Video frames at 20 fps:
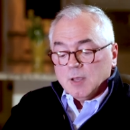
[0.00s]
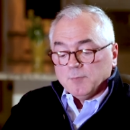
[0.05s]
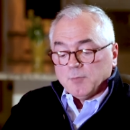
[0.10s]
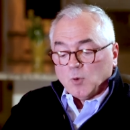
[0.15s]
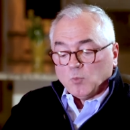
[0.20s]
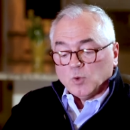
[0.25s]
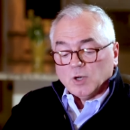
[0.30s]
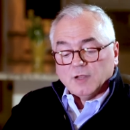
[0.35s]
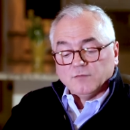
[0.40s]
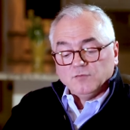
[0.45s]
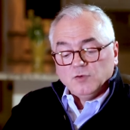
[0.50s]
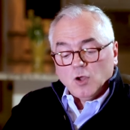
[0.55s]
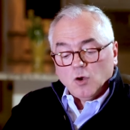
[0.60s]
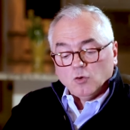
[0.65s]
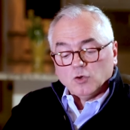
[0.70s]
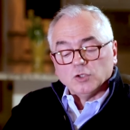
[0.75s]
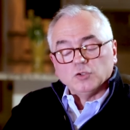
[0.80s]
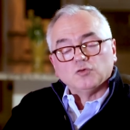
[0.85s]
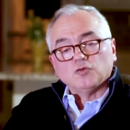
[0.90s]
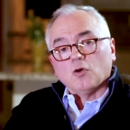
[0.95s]
but will have no
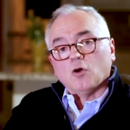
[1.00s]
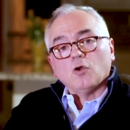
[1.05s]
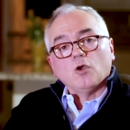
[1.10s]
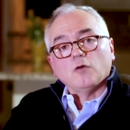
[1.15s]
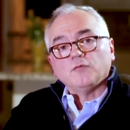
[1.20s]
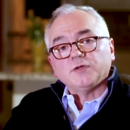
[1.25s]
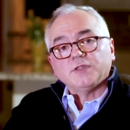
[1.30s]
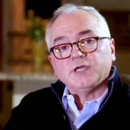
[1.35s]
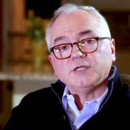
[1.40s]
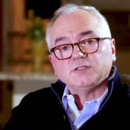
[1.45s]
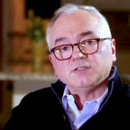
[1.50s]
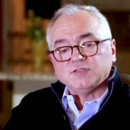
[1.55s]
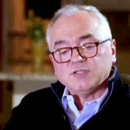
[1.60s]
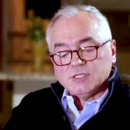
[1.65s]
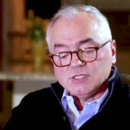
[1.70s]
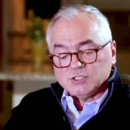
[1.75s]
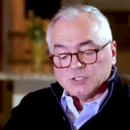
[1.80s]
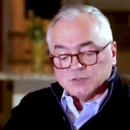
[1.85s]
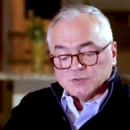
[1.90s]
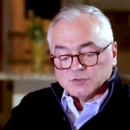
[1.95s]
control over their
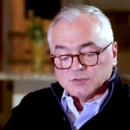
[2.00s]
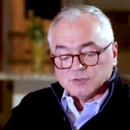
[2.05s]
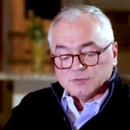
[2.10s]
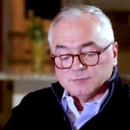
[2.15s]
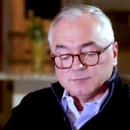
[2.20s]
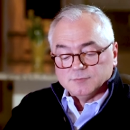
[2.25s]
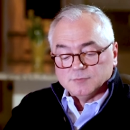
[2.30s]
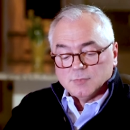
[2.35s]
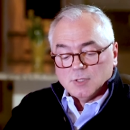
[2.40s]
decisions.